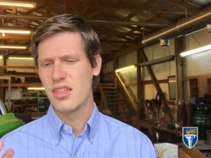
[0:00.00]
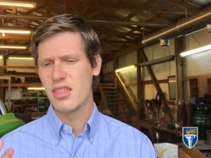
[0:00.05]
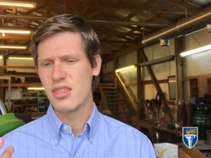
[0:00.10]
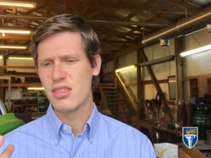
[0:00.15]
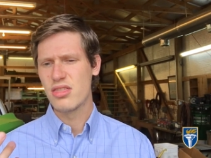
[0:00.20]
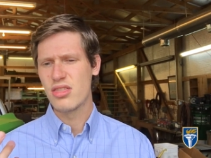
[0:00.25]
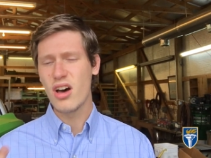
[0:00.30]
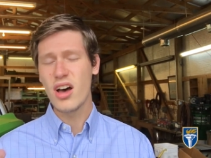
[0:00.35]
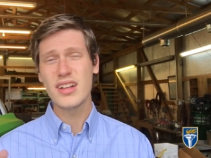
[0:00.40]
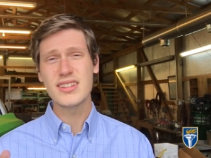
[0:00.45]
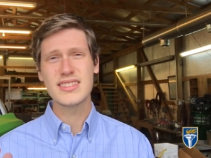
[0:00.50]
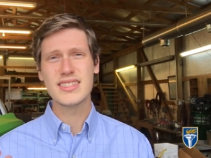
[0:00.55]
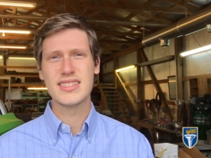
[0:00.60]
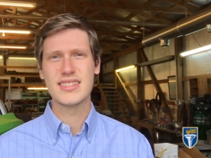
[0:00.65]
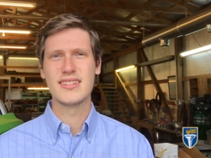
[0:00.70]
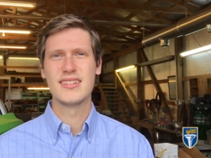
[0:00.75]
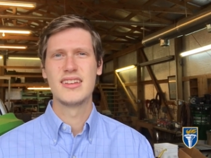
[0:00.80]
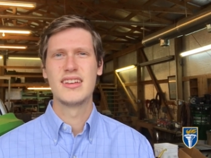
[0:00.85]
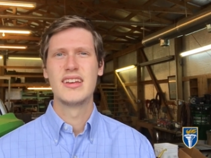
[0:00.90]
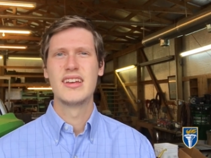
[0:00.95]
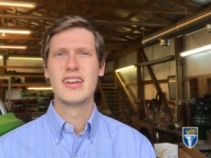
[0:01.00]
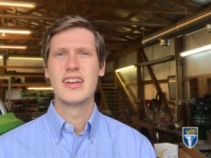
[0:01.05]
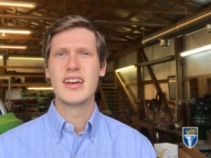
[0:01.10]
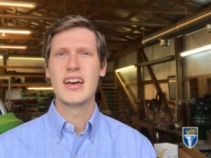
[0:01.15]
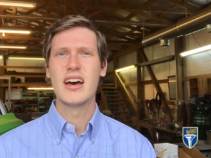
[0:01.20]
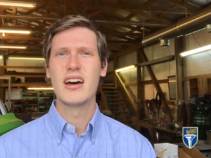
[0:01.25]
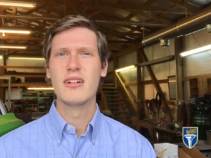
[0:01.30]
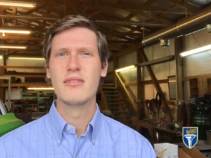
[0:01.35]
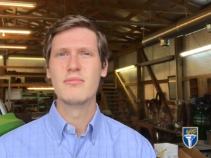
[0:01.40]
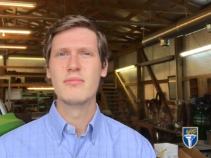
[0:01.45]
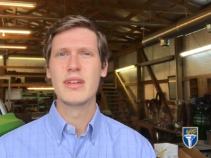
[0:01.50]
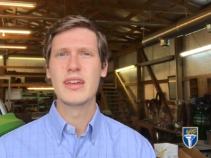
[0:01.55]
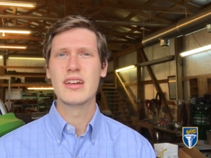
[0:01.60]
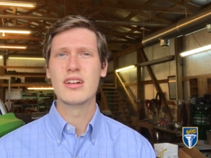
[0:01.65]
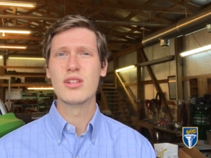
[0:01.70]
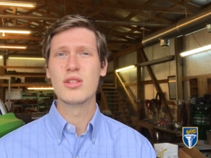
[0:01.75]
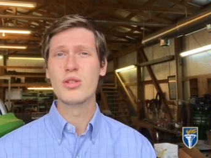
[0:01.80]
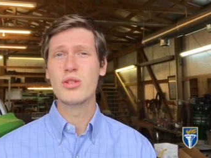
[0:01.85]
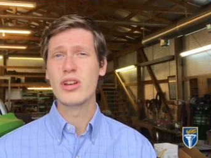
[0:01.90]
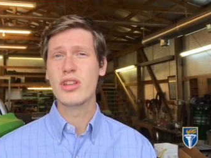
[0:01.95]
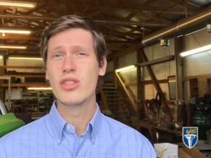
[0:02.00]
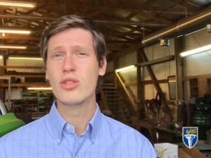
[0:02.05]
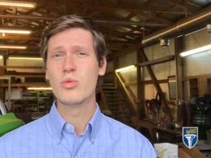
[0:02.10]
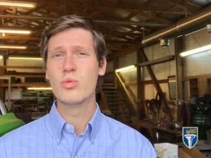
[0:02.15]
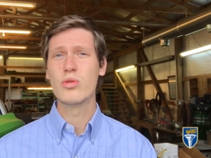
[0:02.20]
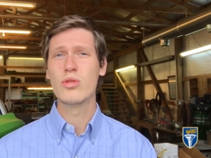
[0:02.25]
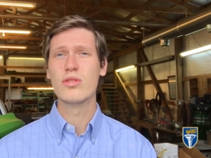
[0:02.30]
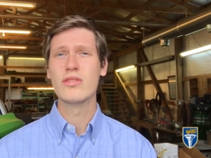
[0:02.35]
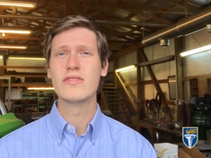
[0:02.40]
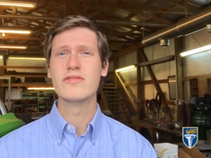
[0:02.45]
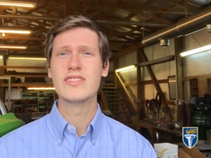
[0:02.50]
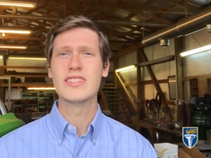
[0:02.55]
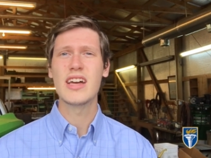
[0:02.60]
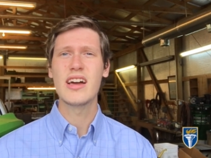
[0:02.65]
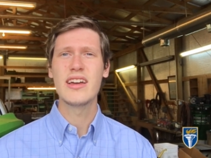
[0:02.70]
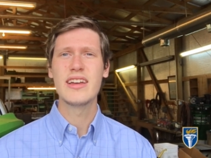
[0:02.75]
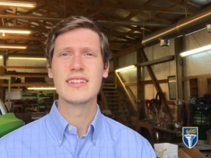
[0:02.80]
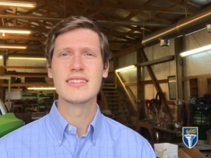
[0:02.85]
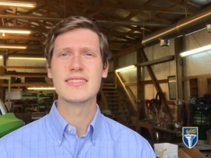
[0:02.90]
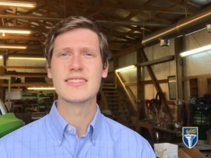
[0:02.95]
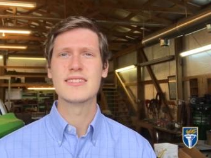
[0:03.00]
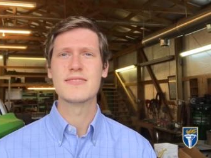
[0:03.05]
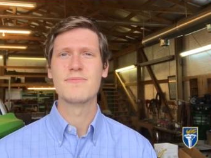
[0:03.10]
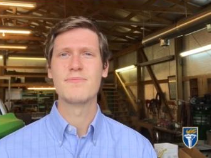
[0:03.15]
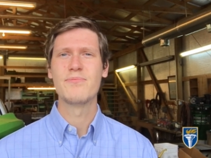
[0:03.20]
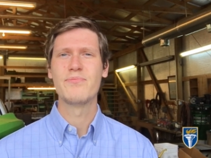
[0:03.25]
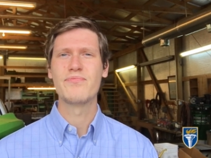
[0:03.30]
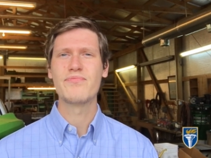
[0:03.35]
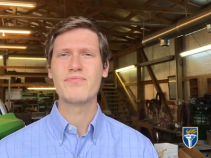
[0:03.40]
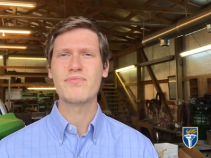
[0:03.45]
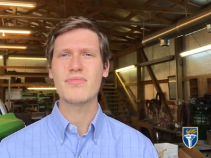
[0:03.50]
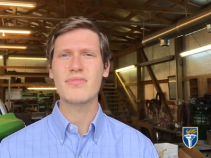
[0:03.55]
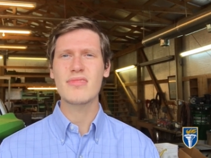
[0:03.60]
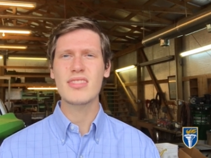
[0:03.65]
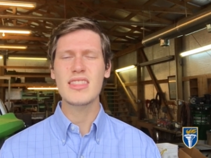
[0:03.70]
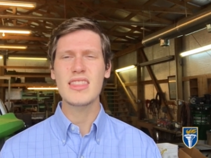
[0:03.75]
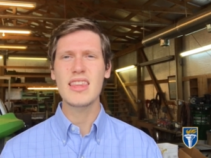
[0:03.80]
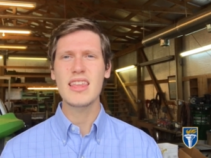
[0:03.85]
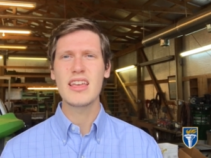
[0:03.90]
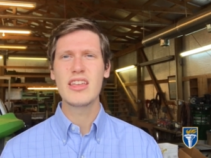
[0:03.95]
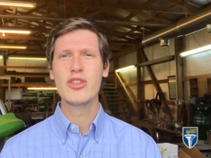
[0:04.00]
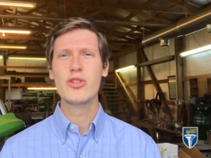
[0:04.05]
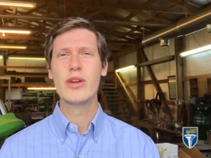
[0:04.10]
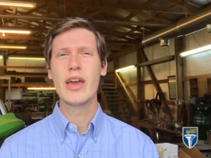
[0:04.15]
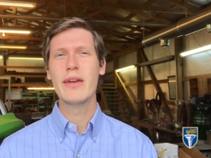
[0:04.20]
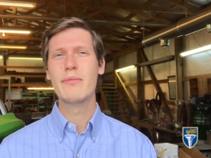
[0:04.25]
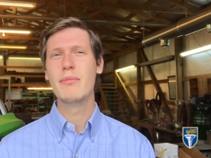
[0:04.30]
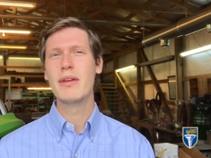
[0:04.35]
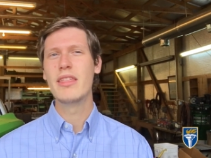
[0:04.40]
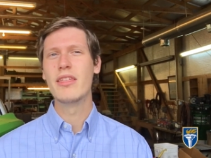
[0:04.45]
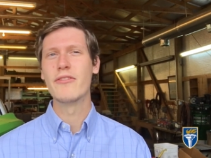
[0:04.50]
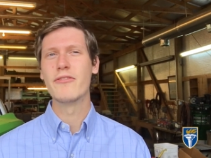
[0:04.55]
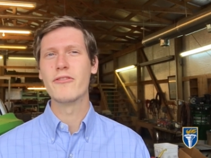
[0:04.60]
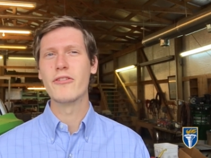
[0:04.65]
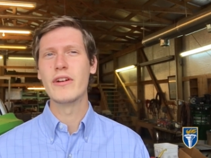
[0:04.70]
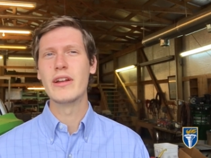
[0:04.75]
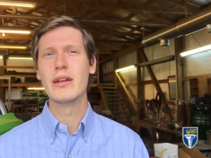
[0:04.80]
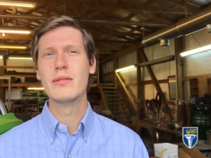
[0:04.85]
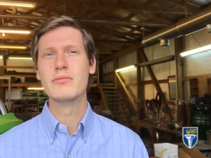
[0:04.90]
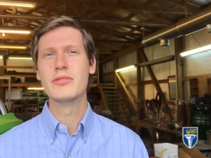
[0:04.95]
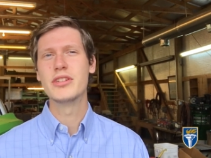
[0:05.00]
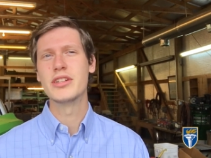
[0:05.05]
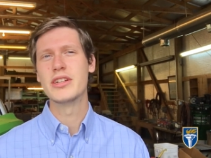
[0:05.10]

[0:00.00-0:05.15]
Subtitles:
thoughts, including the world of science. You gave me the freedom to